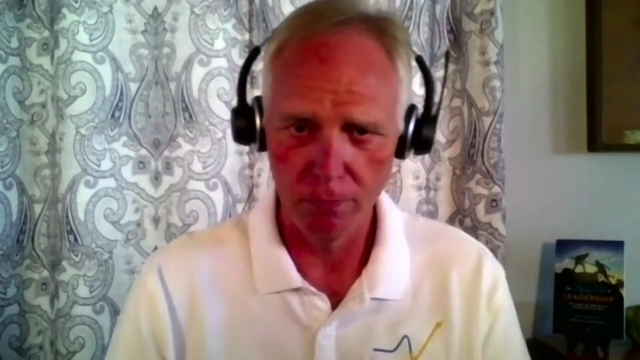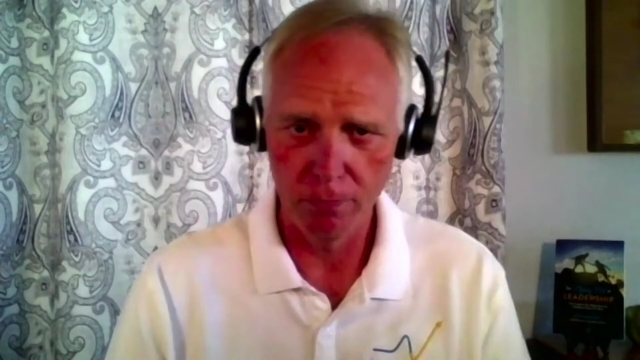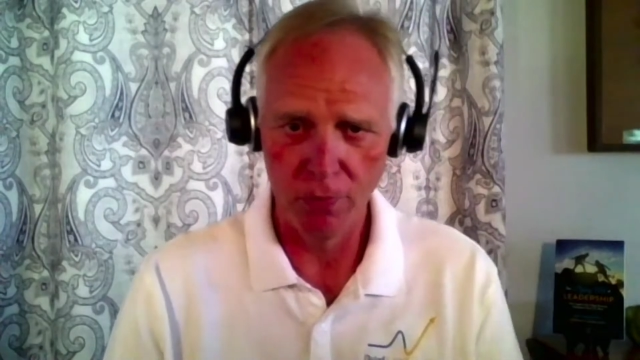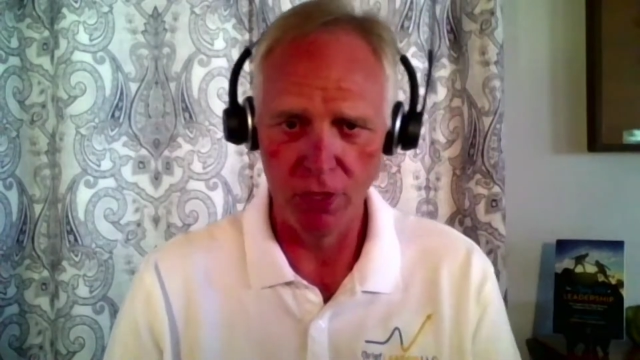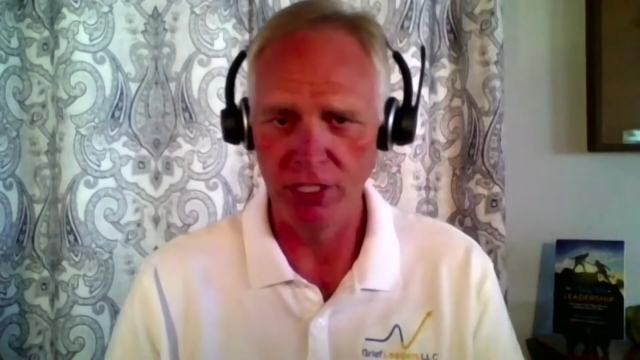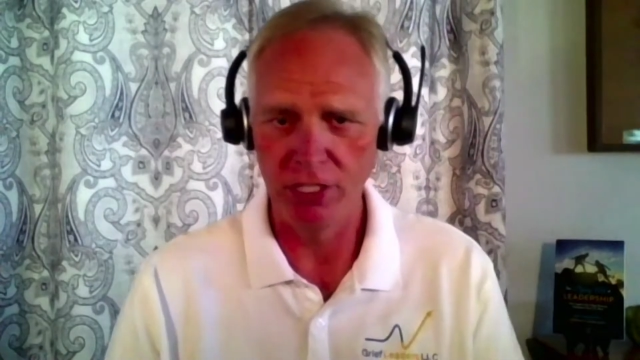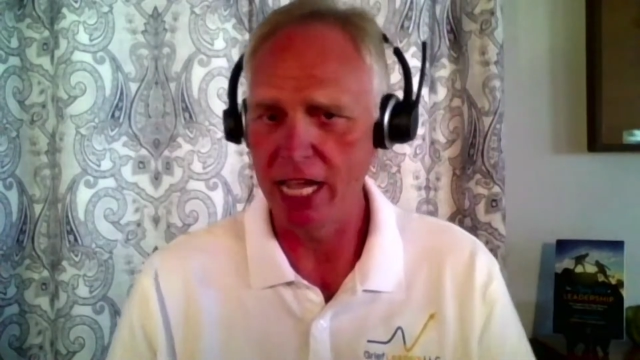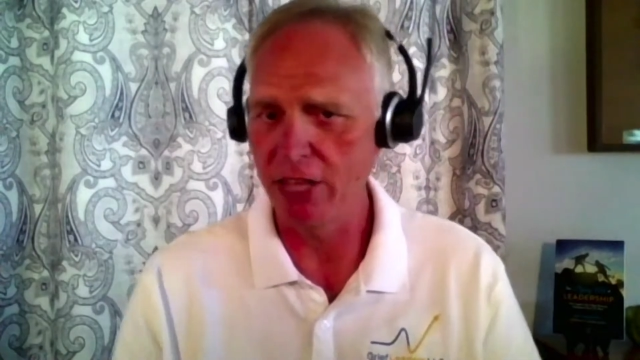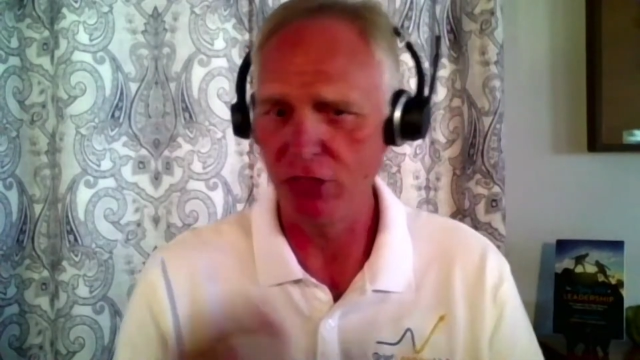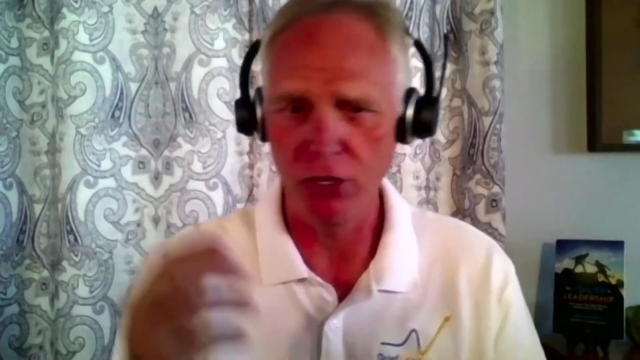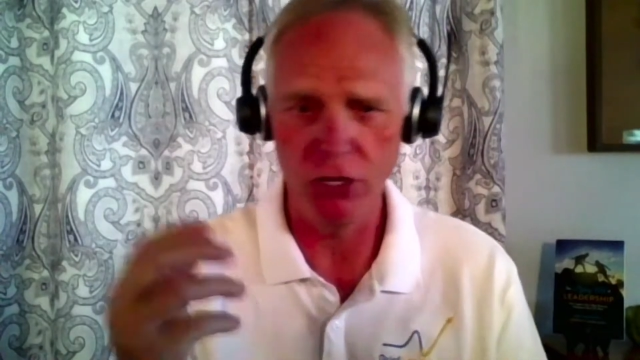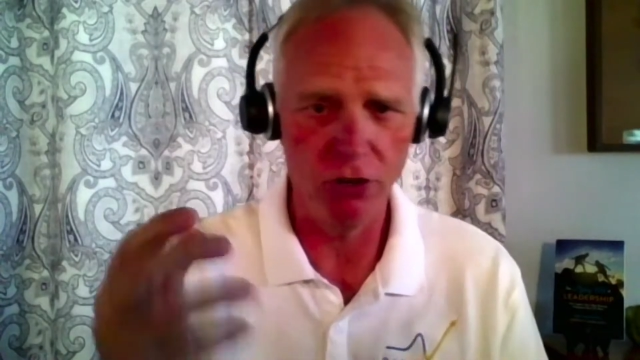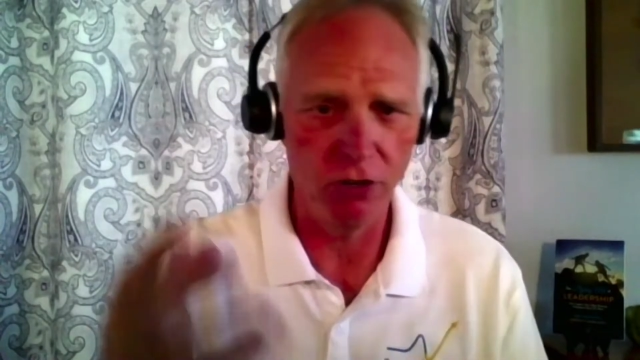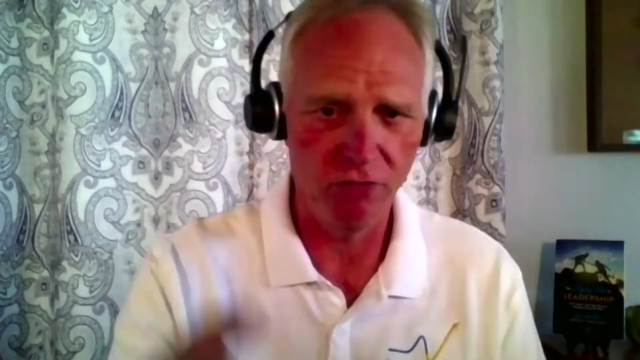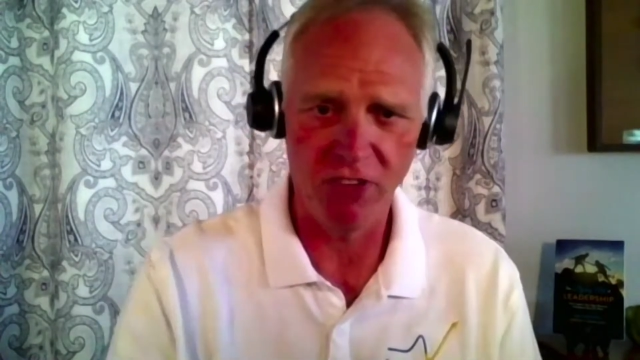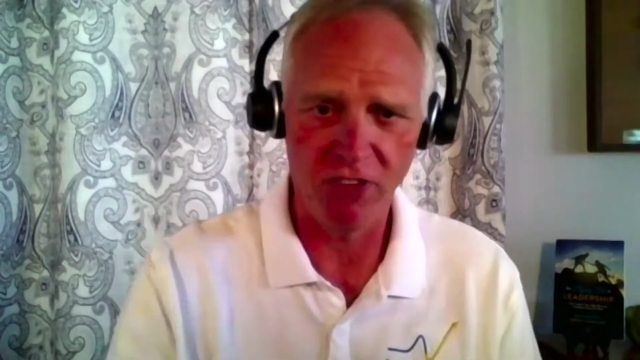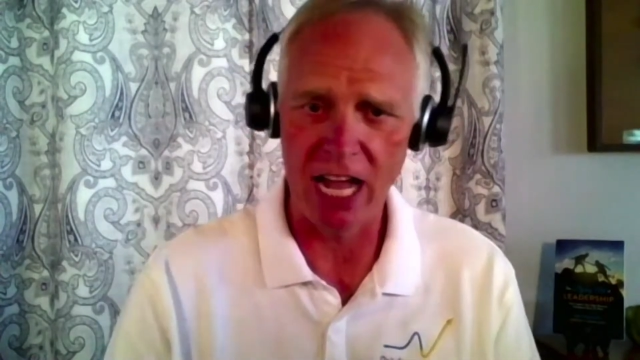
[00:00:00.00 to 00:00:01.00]
the death of
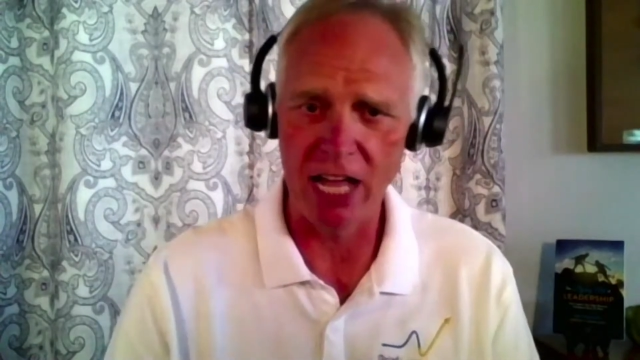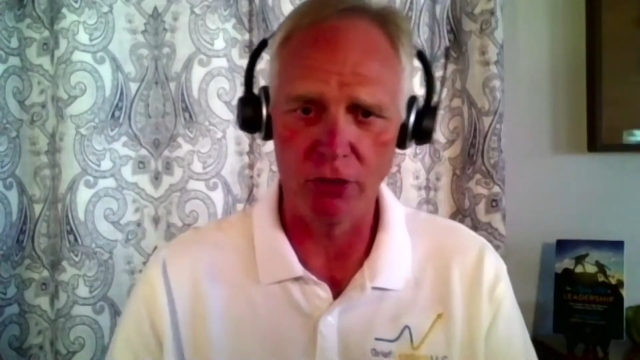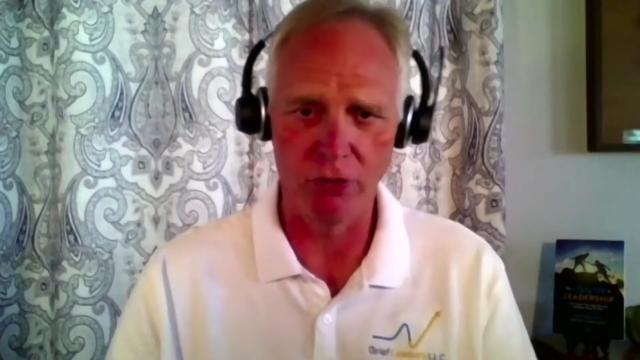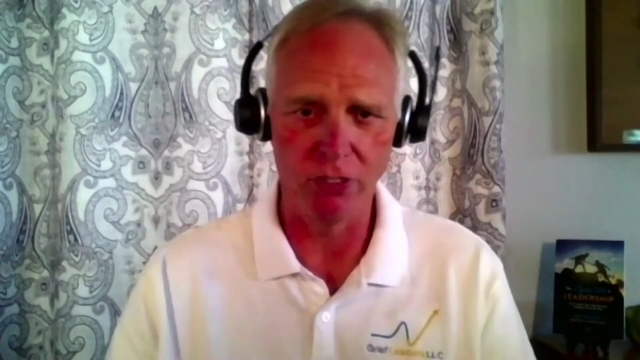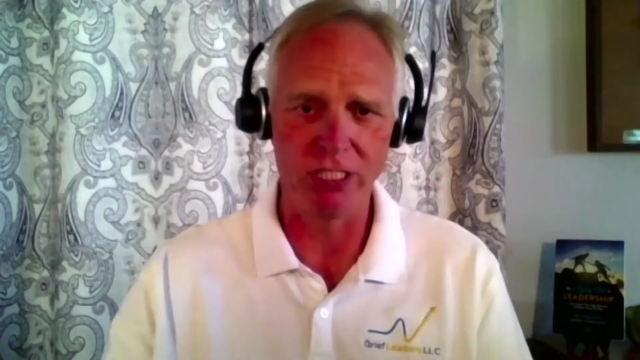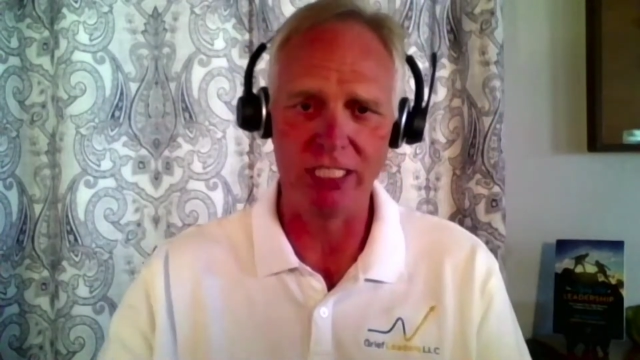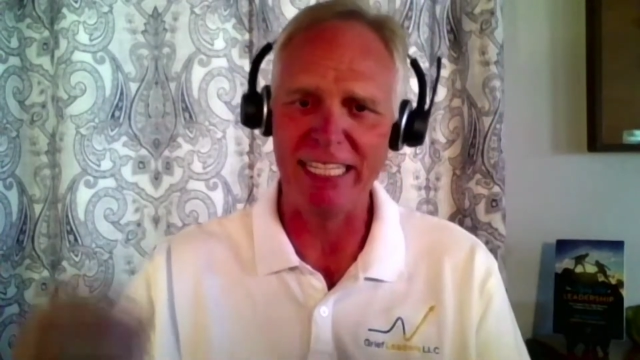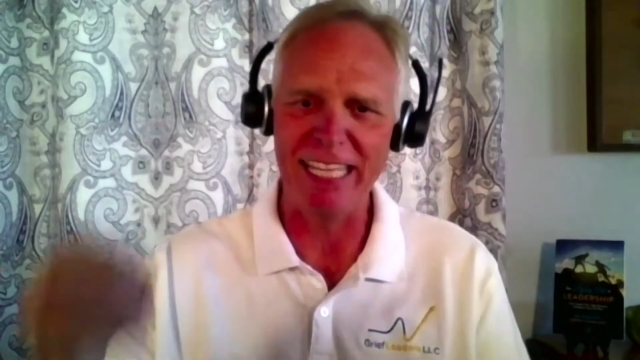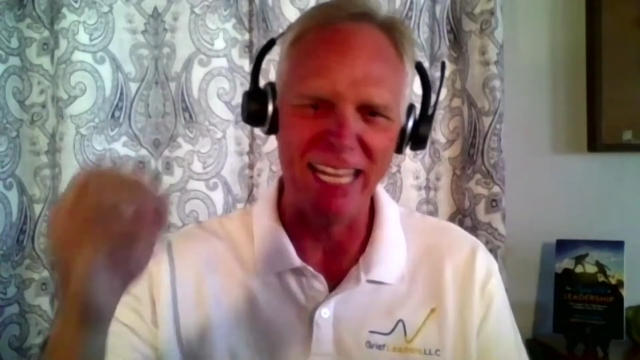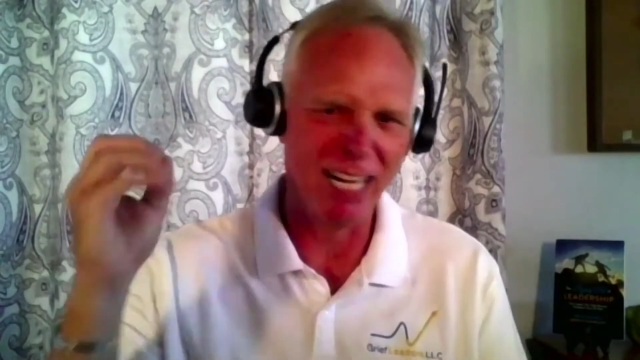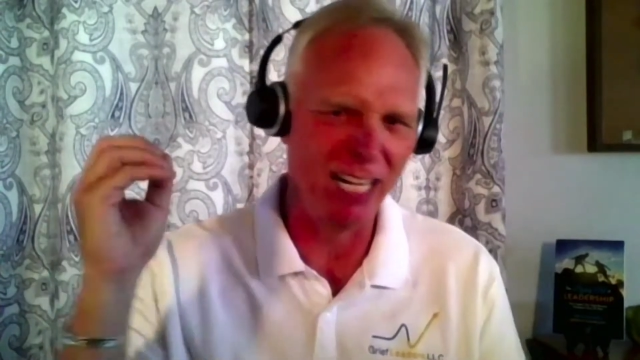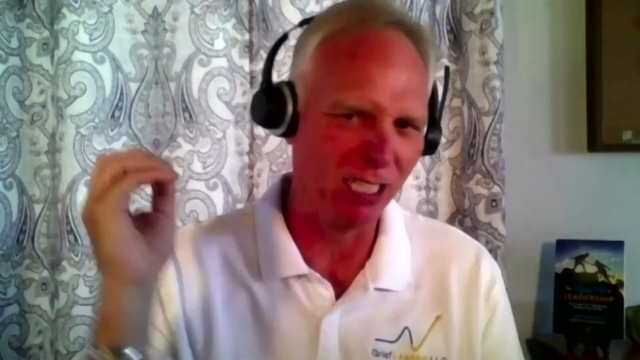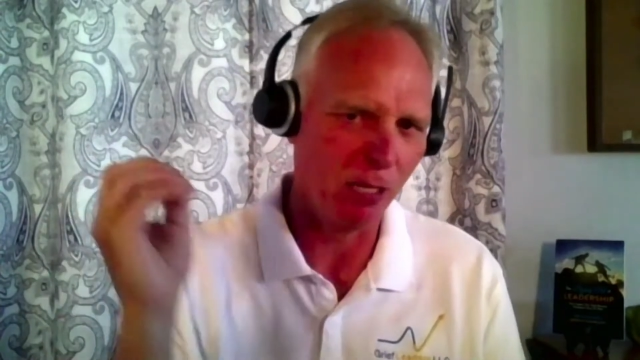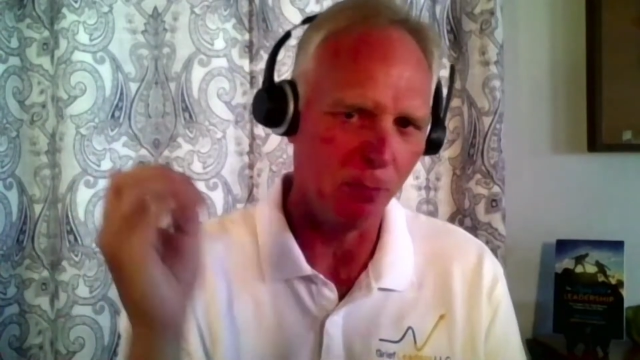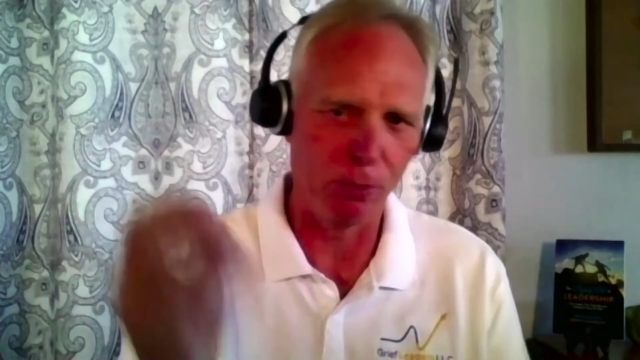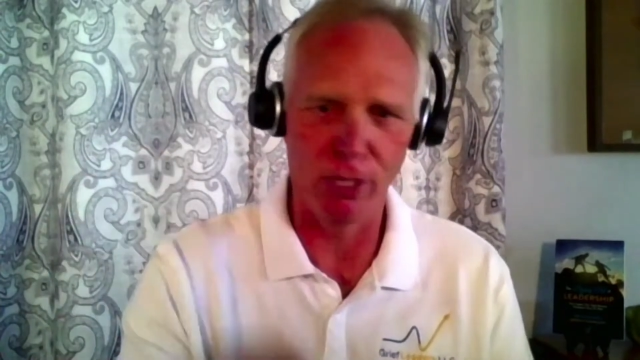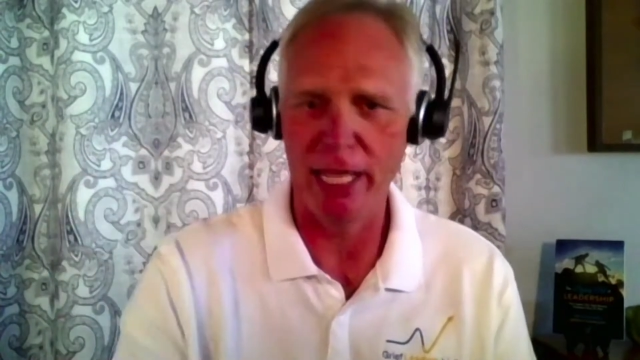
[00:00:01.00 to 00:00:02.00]
your father is to get
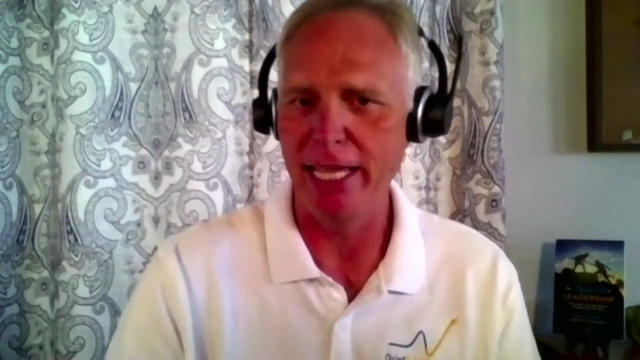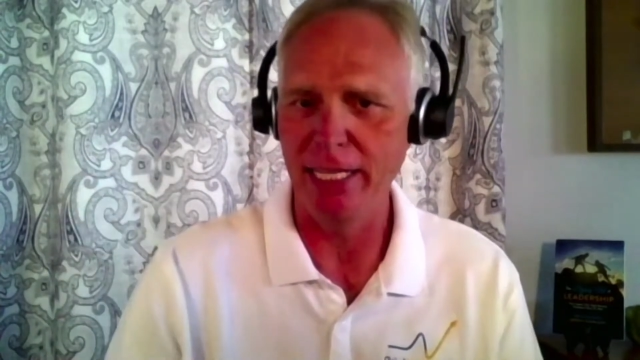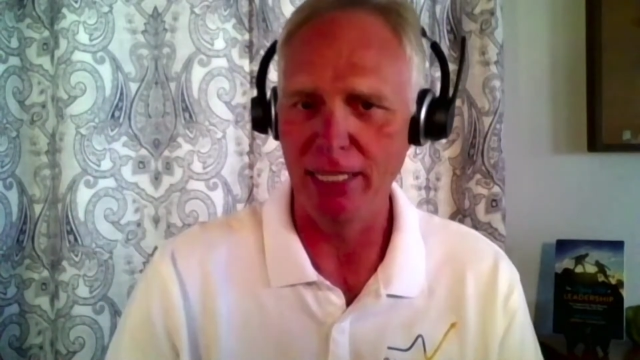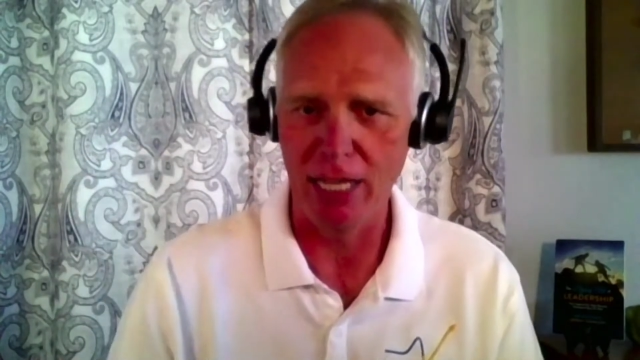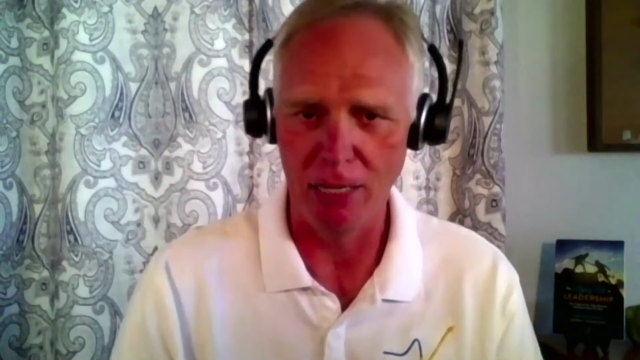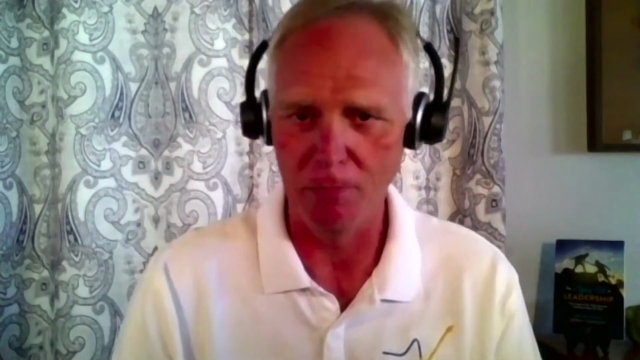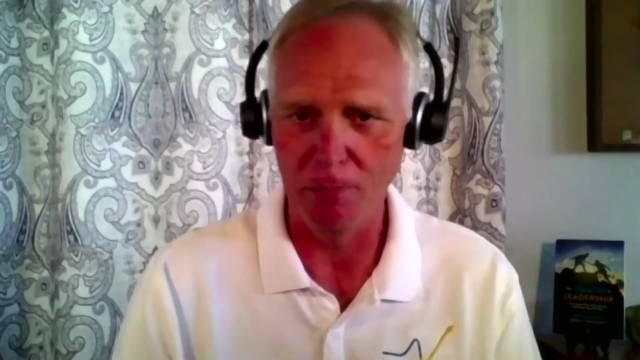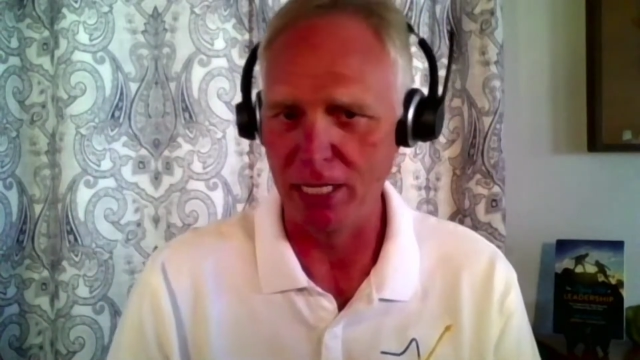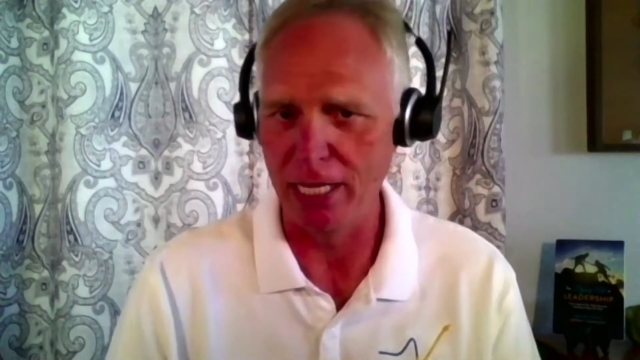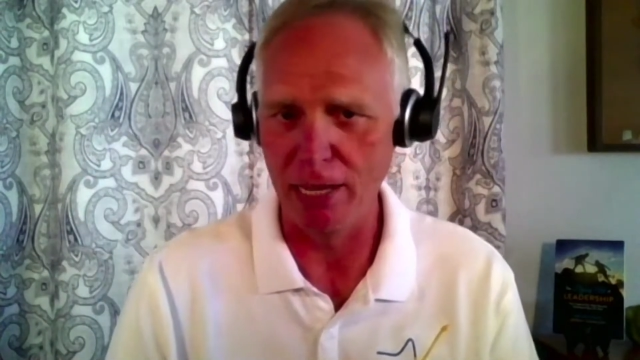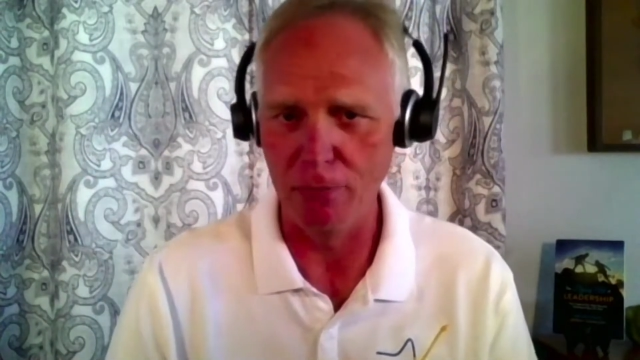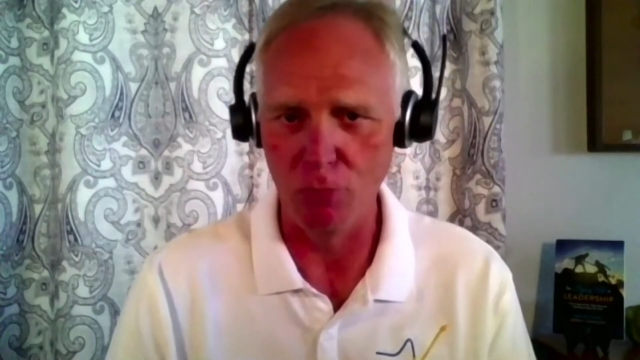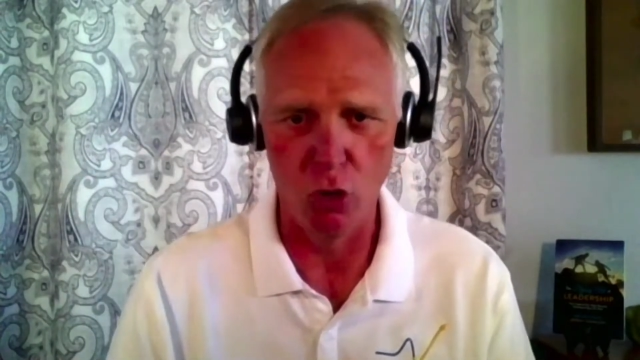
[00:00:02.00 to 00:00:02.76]
on the plane on Monday